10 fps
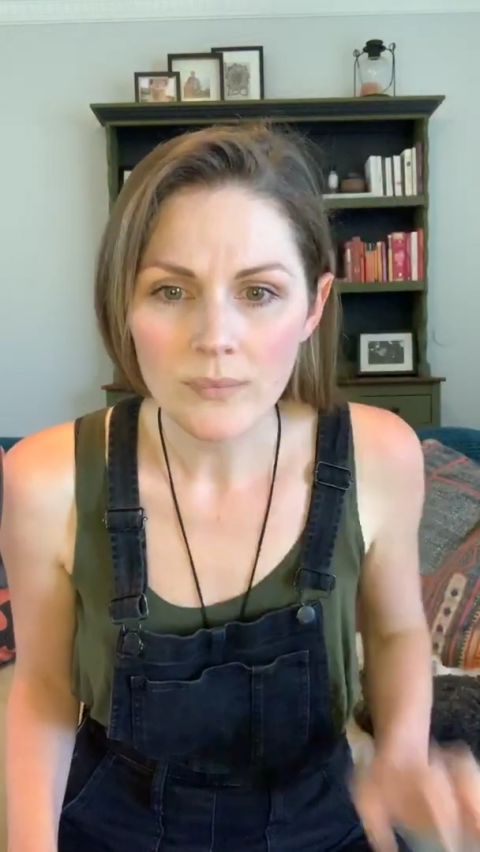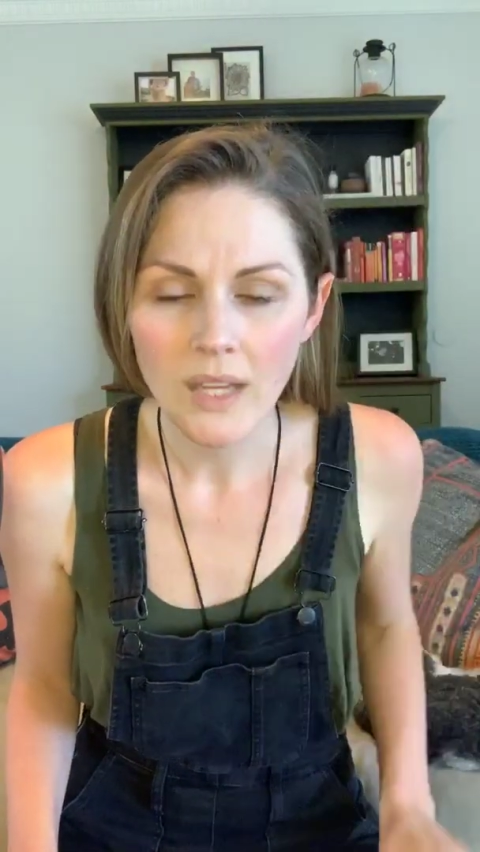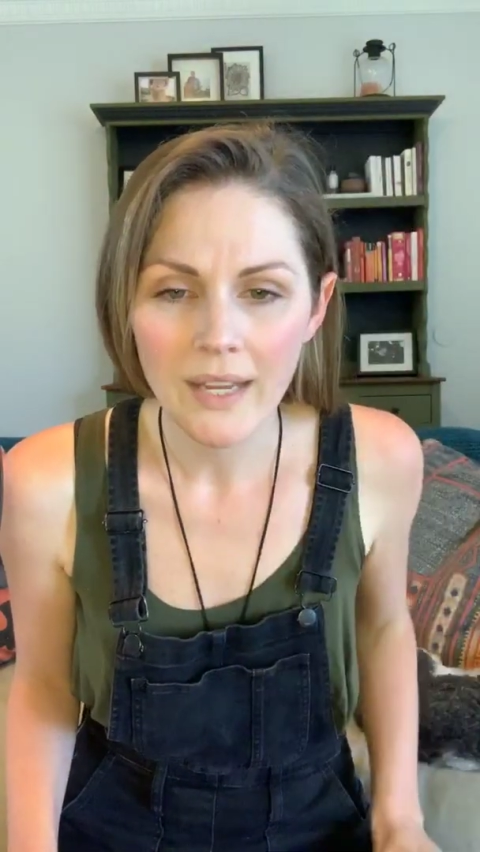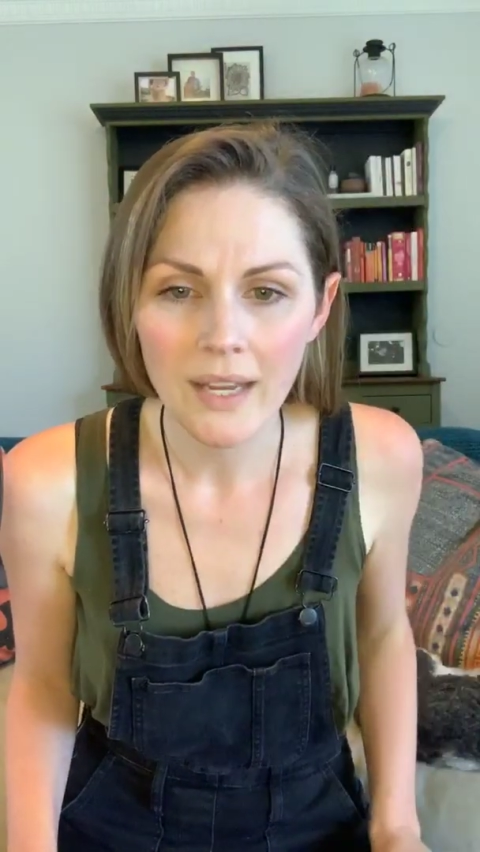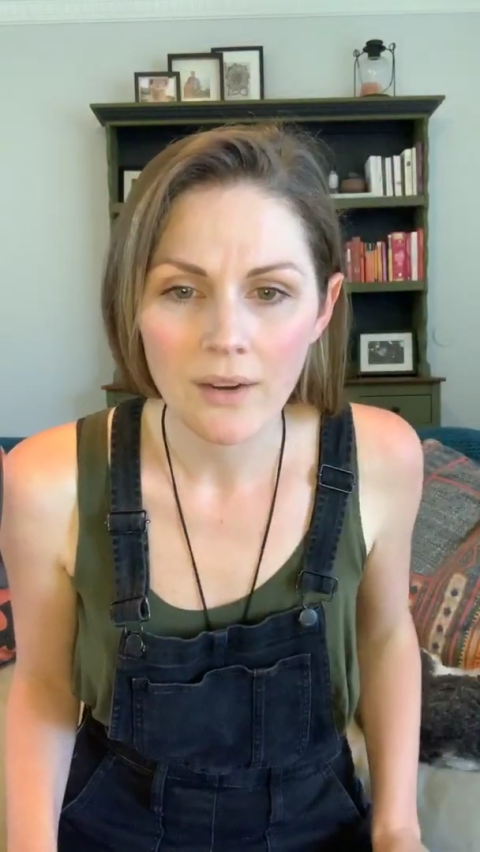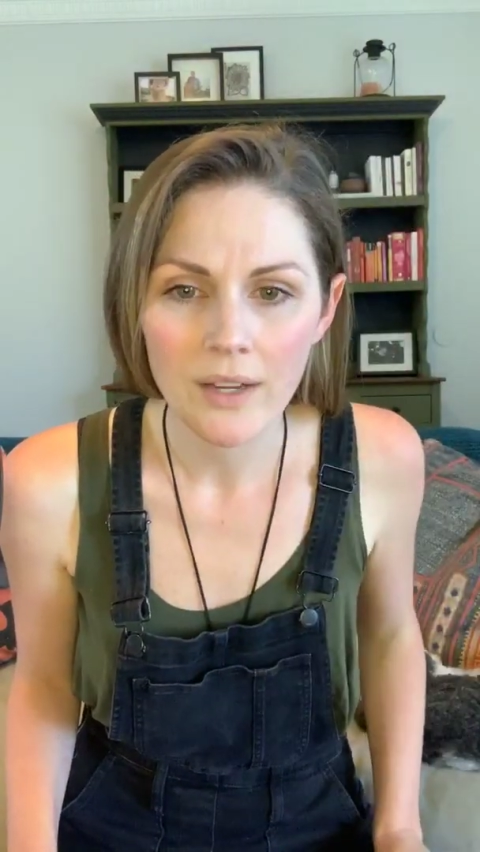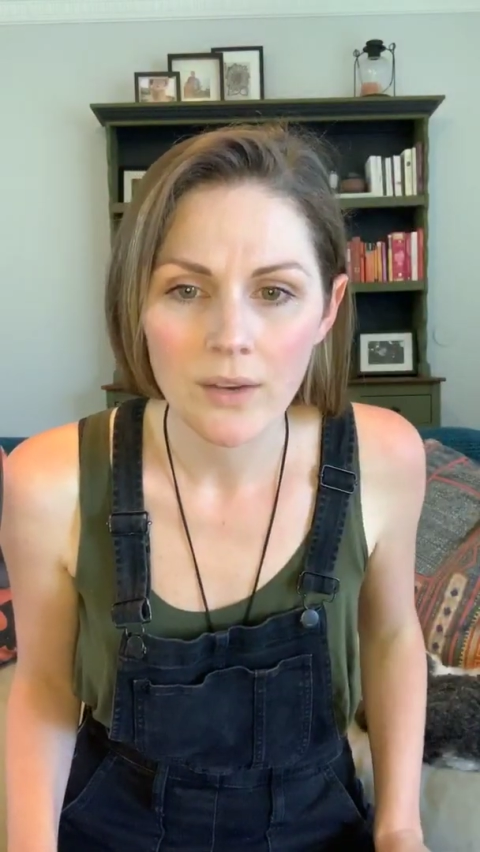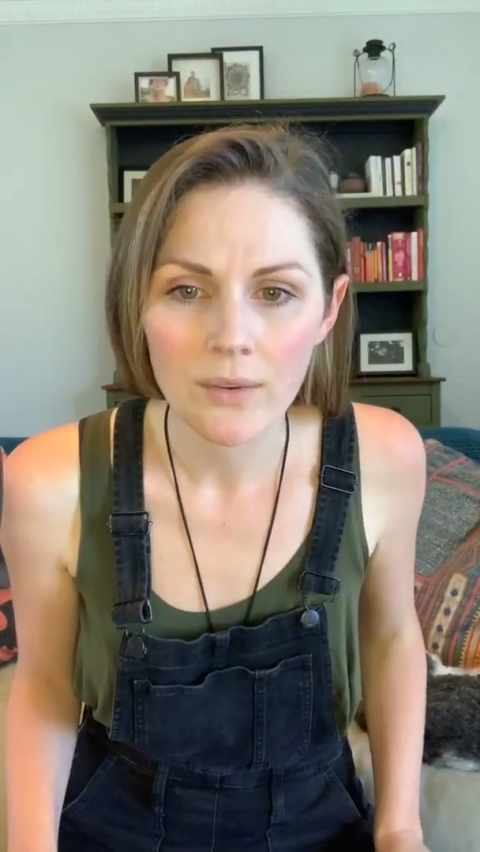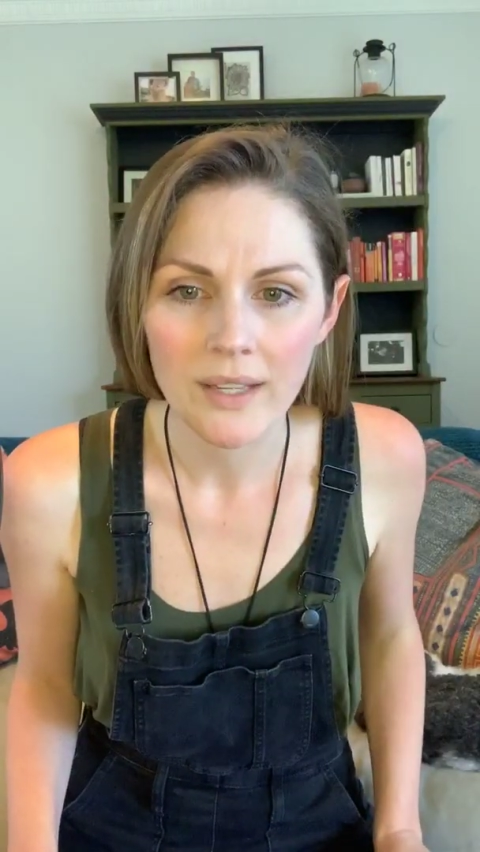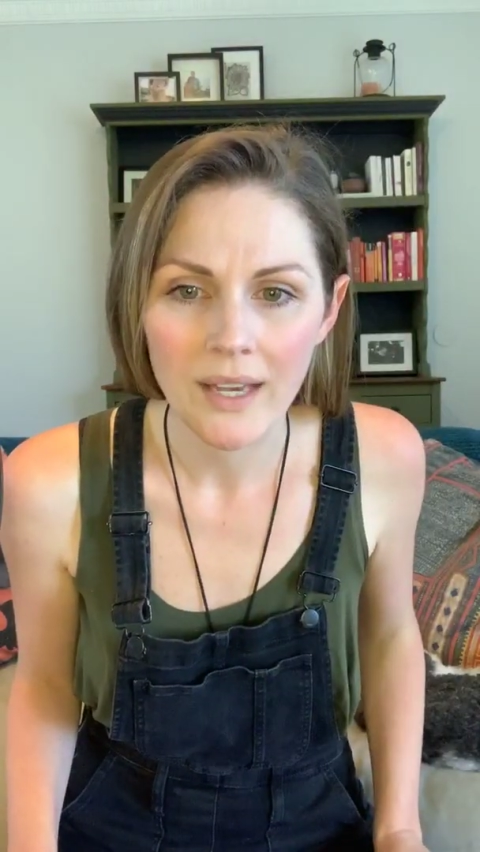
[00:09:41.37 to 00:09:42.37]
a
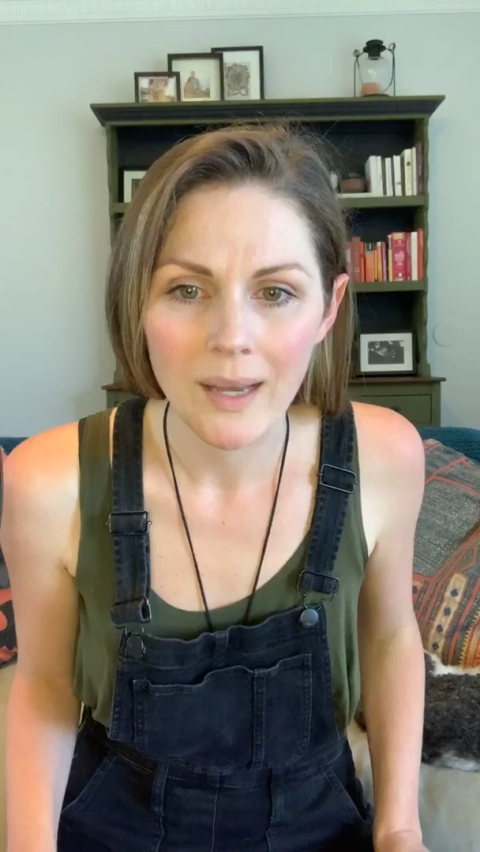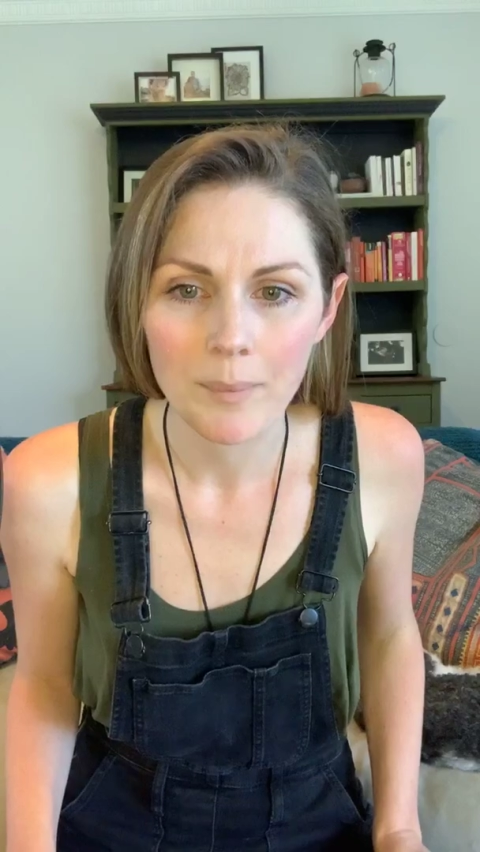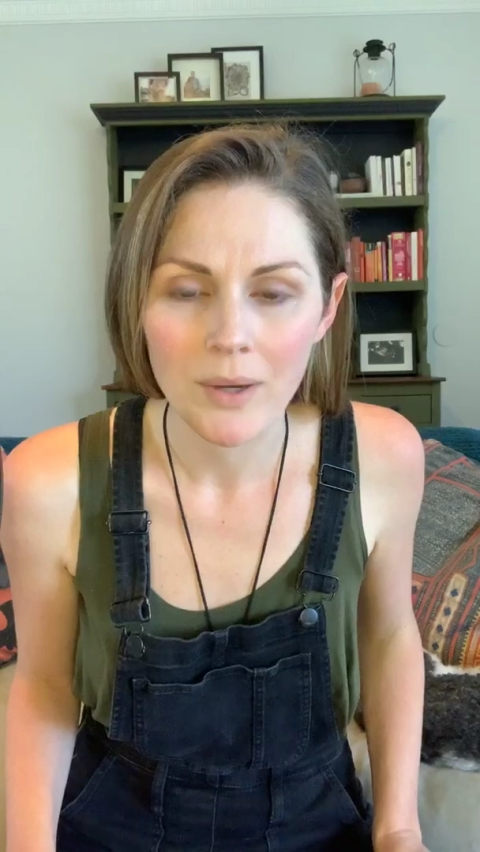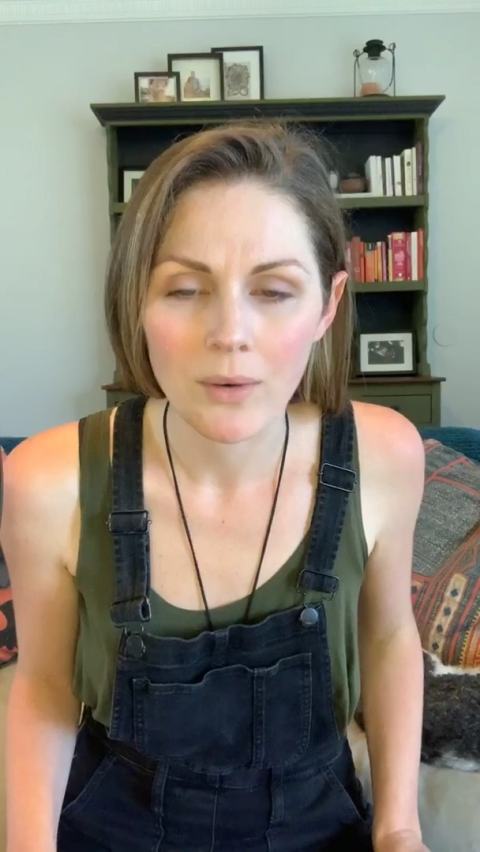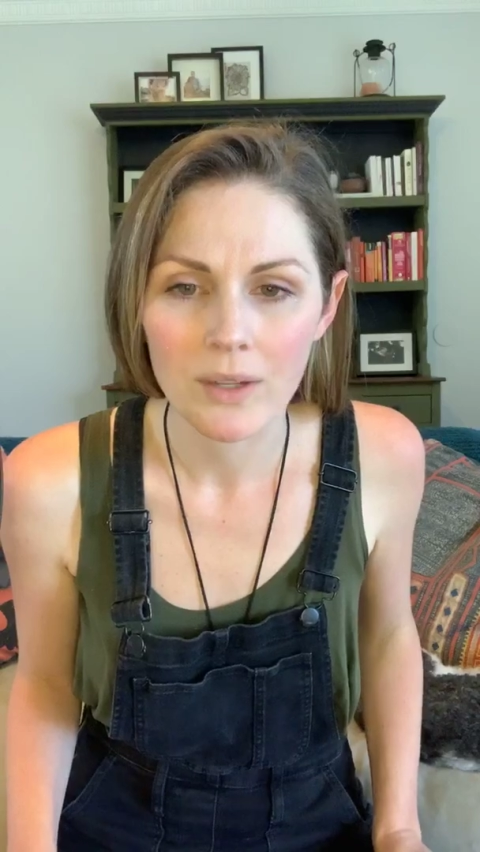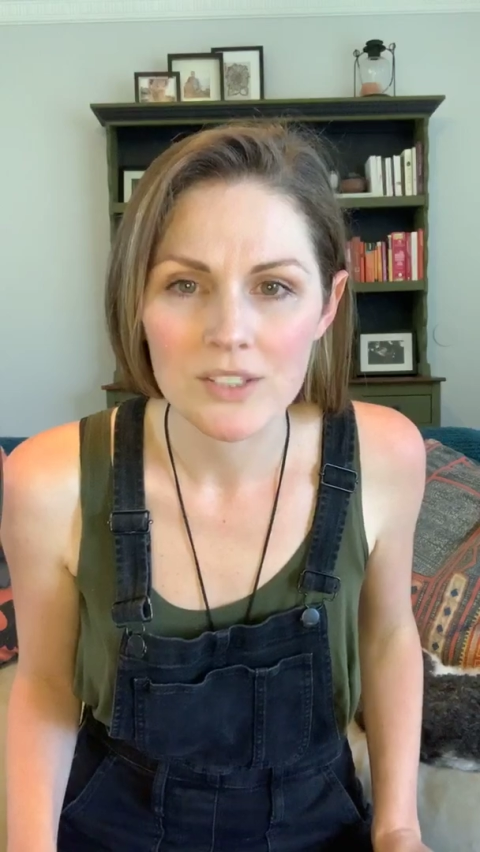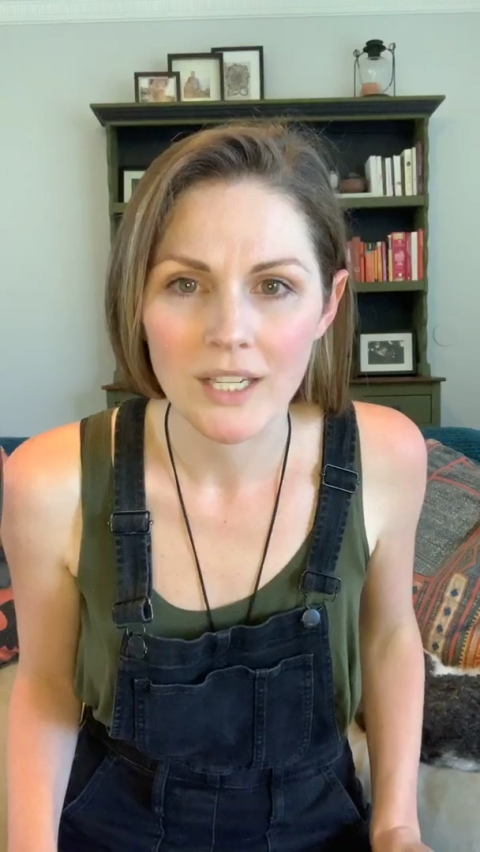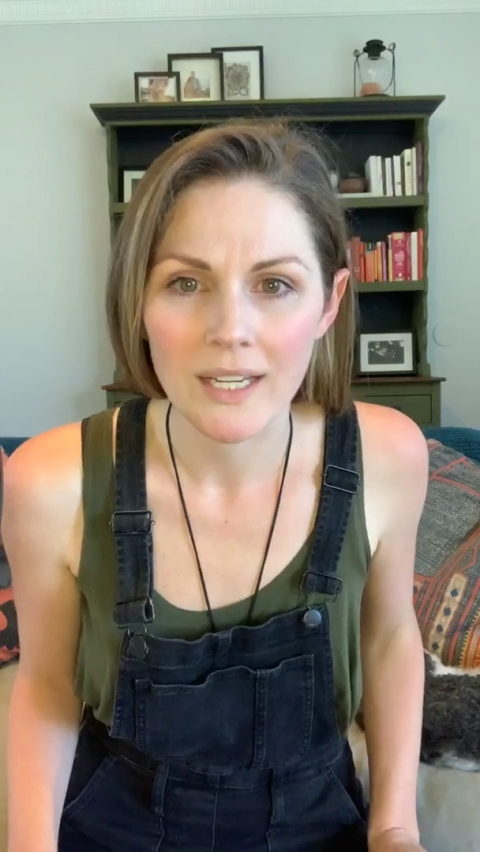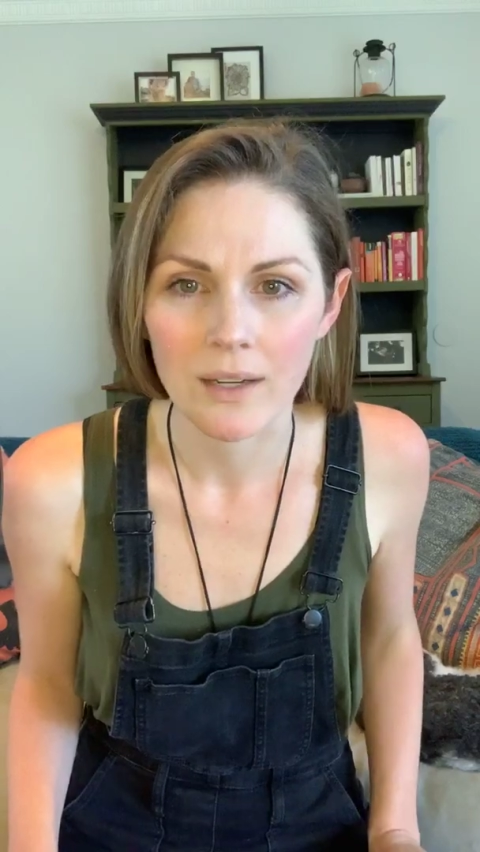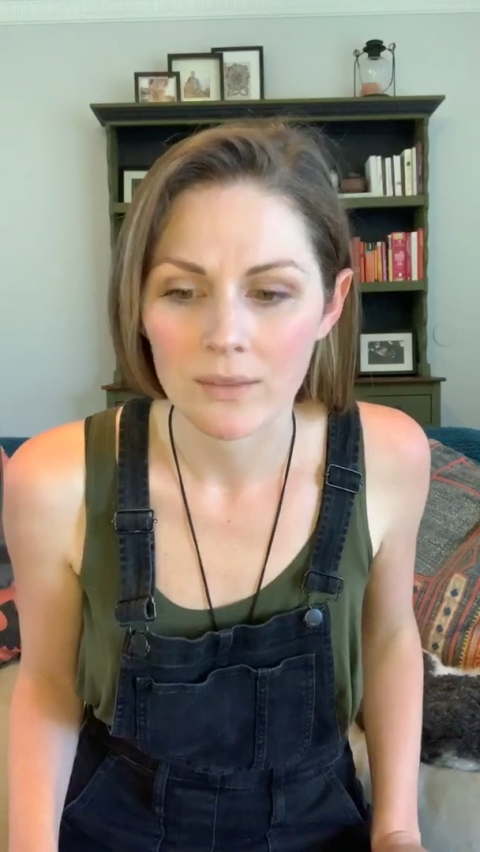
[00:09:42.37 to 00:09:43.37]
karaoke app. Oh, I'll check
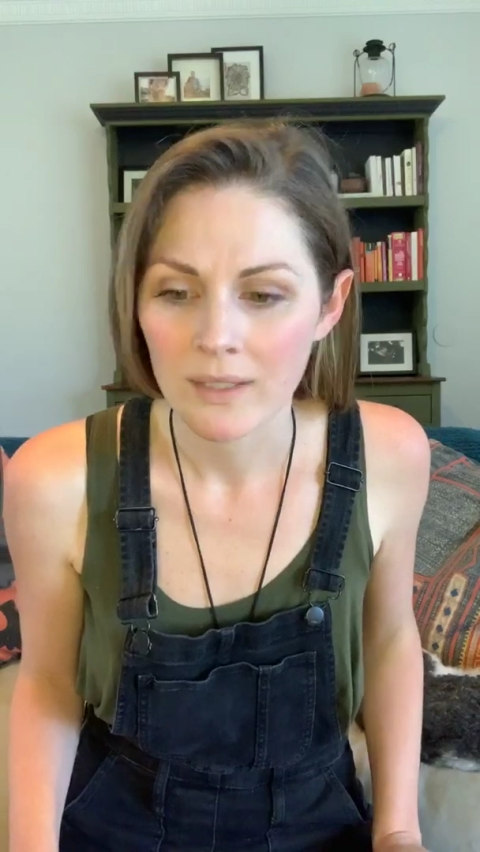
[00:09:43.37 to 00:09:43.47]
it out.